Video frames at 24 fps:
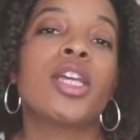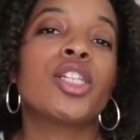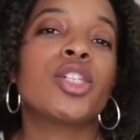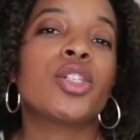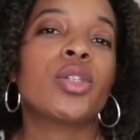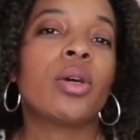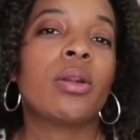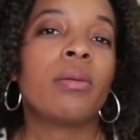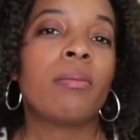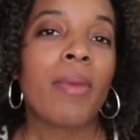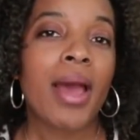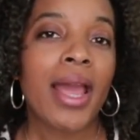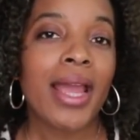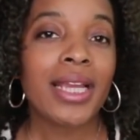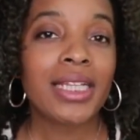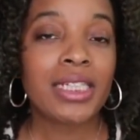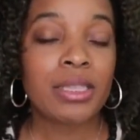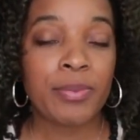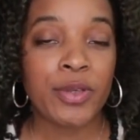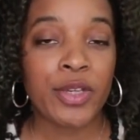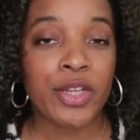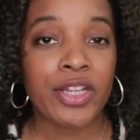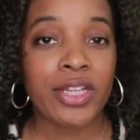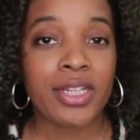So in my
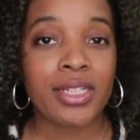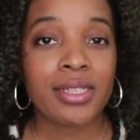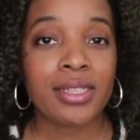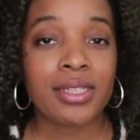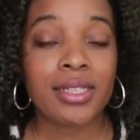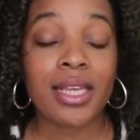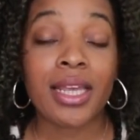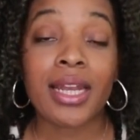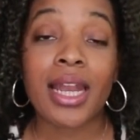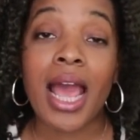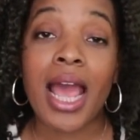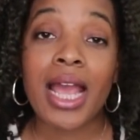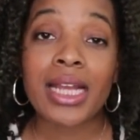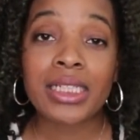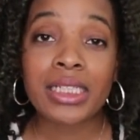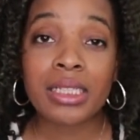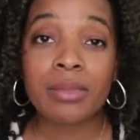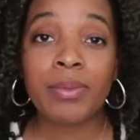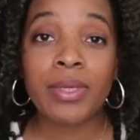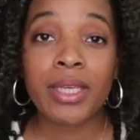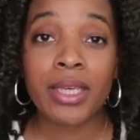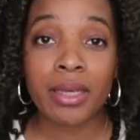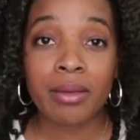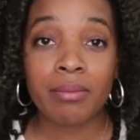experience, an
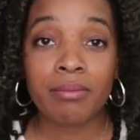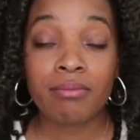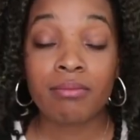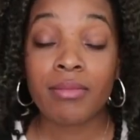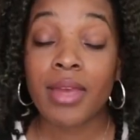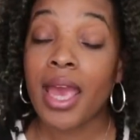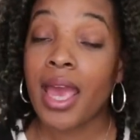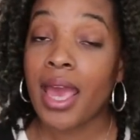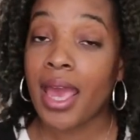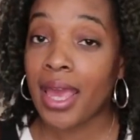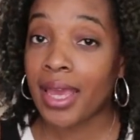ITPM,